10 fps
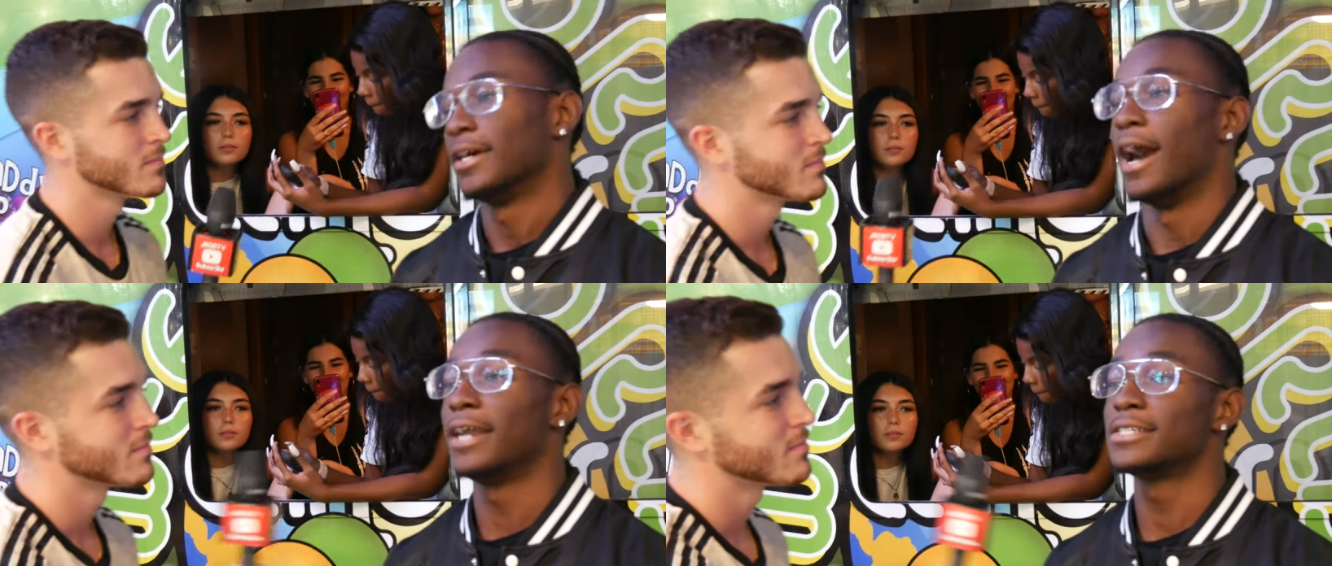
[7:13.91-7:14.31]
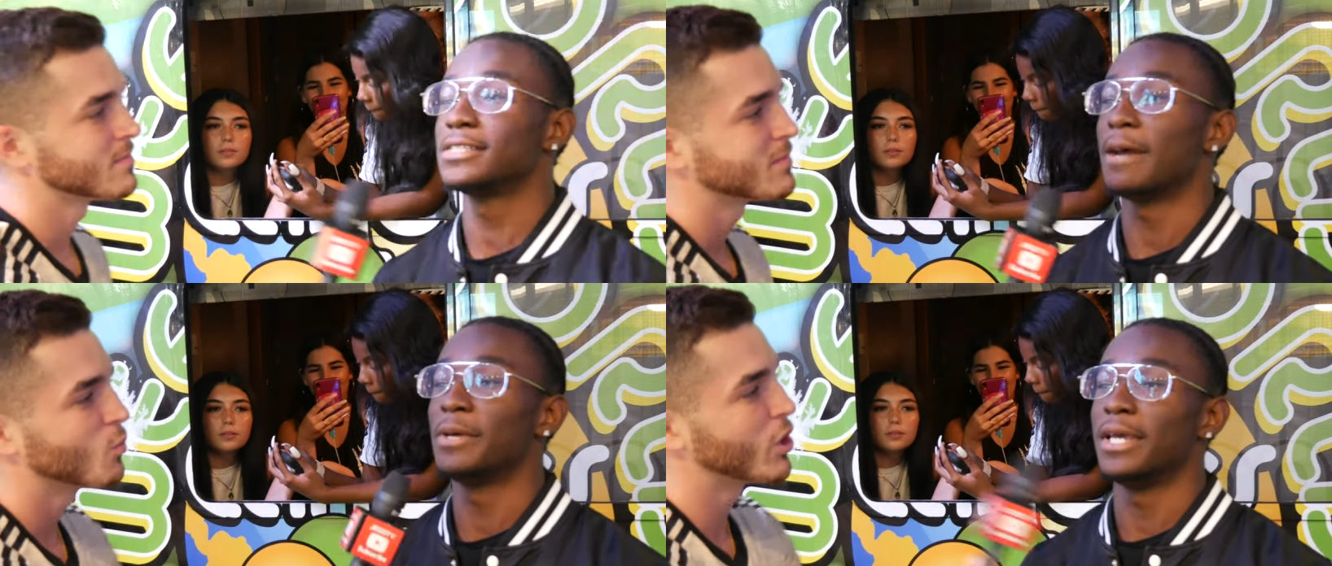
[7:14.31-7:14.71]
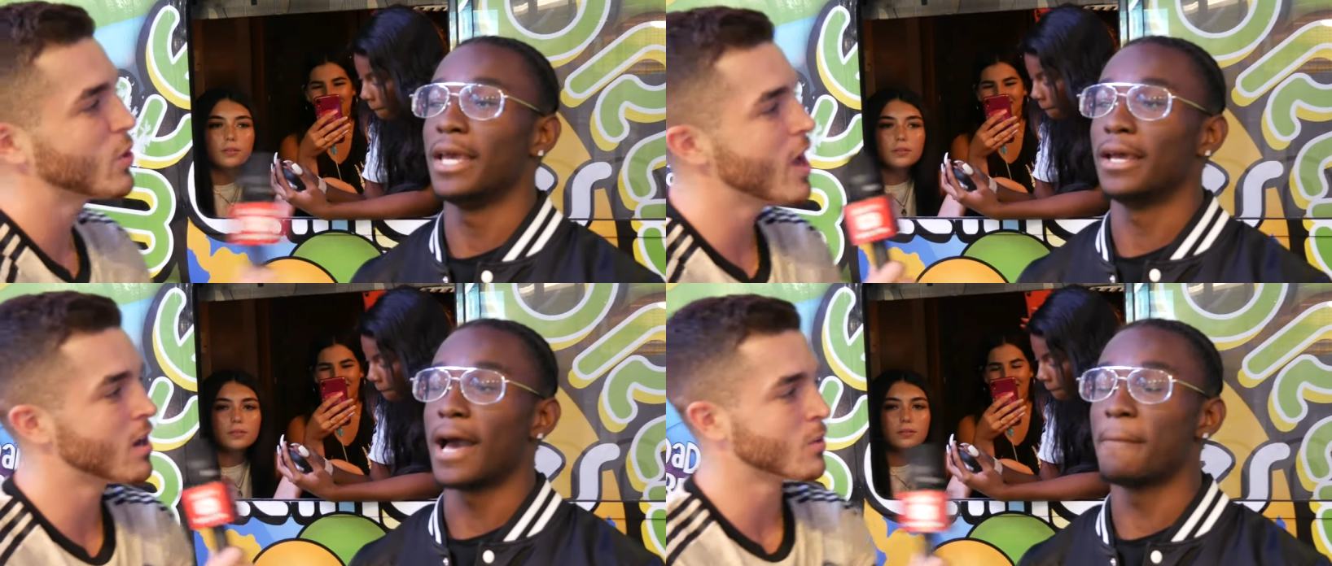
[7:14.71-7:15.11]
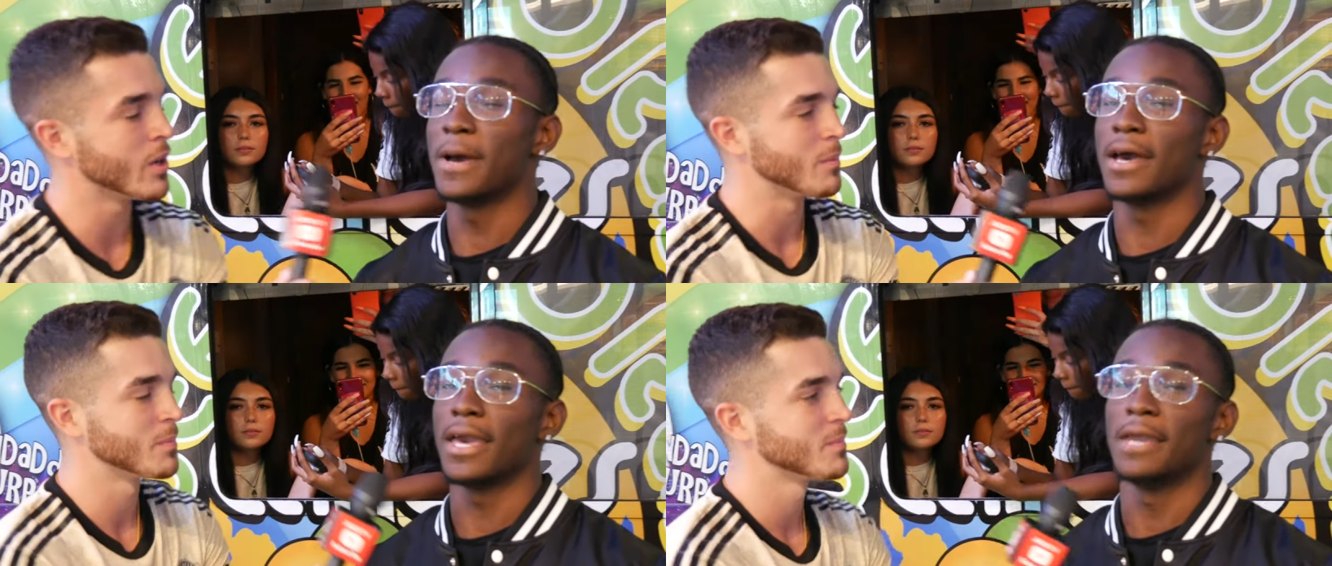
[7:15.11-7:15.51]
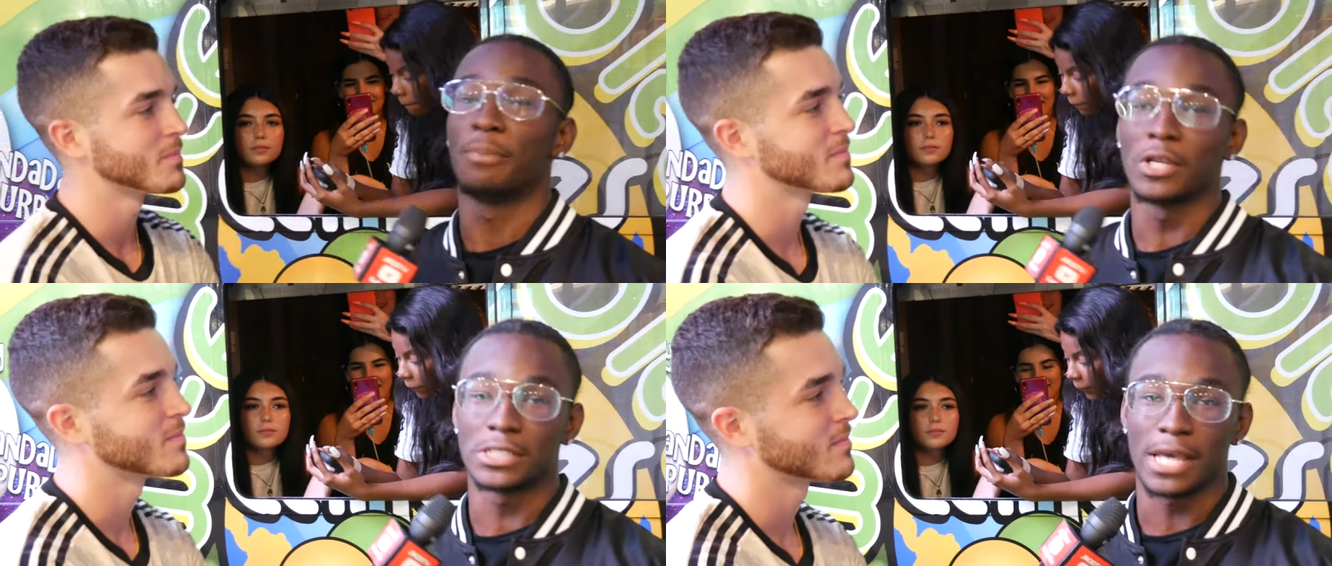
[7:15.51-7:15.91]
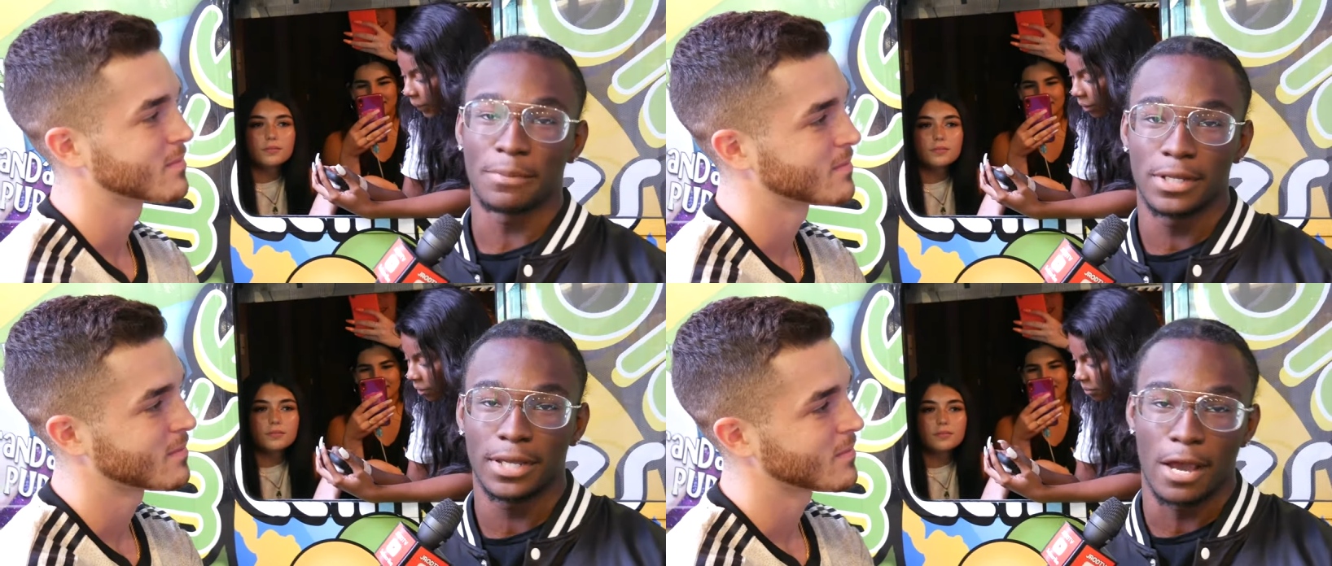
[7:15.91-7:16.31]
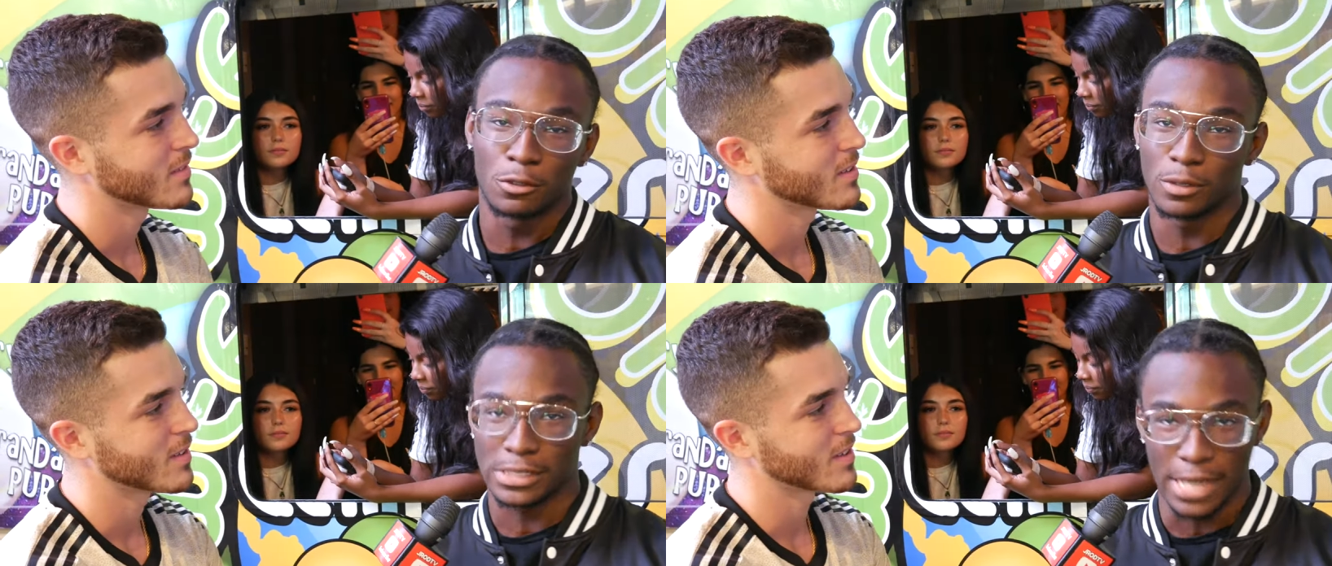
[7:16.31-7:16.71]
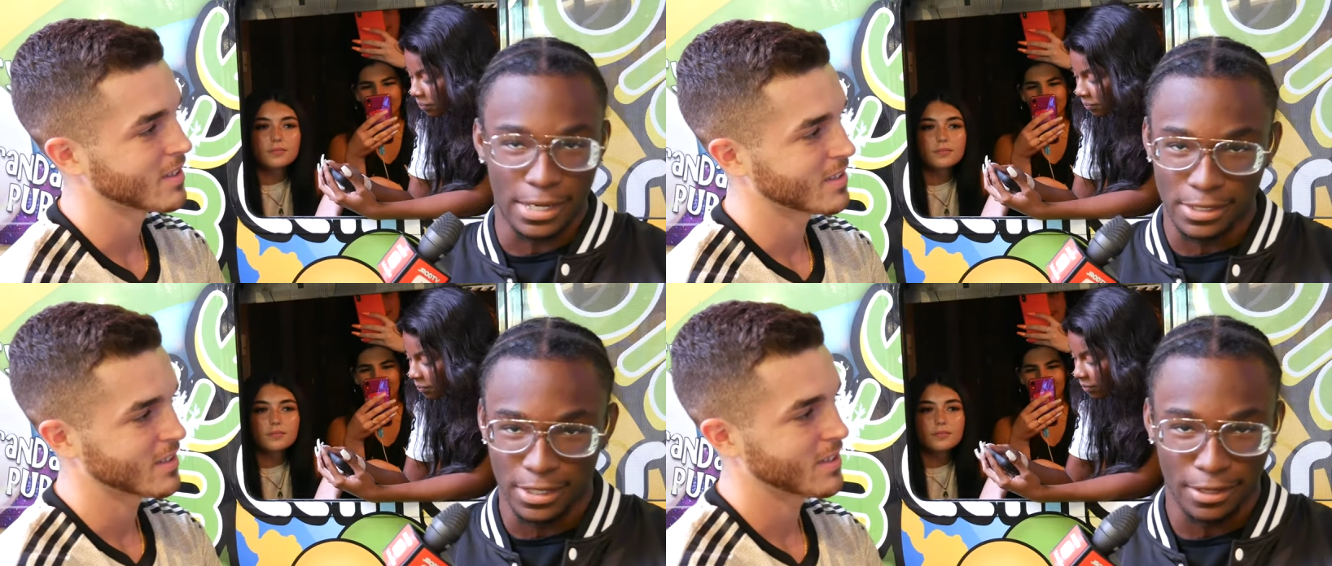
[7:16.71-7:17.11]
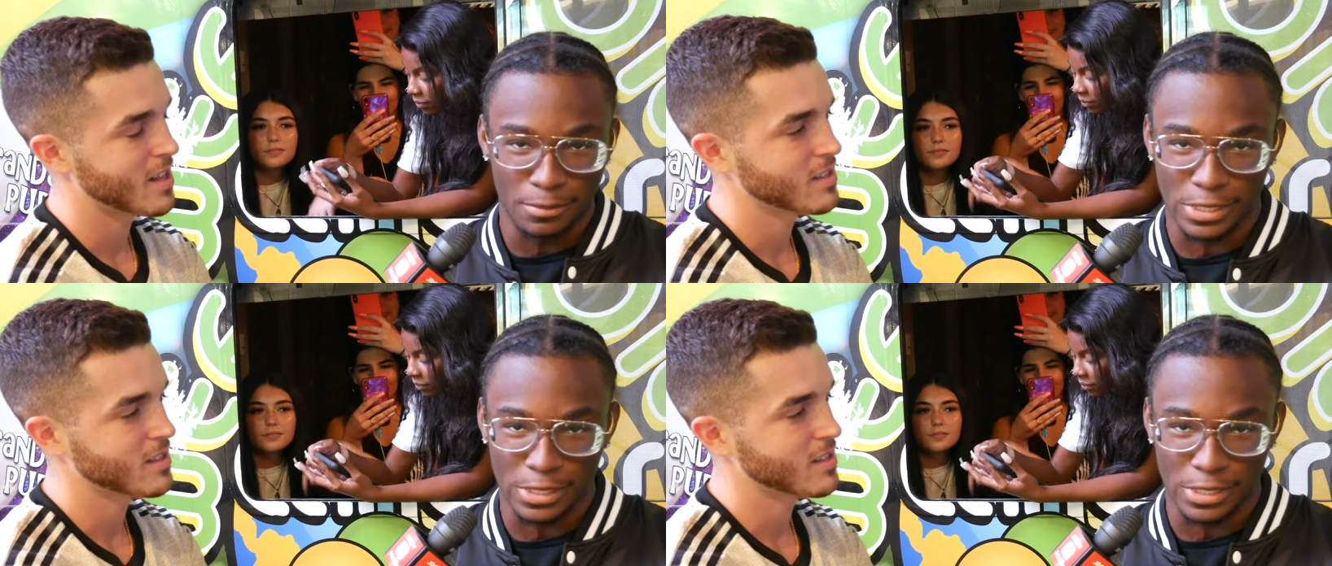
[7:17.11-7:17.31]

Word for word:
Speaker 1: Honestly, I'm a. What are you hitting I'm a in-person type of nigga. I don't do the sliding DMs.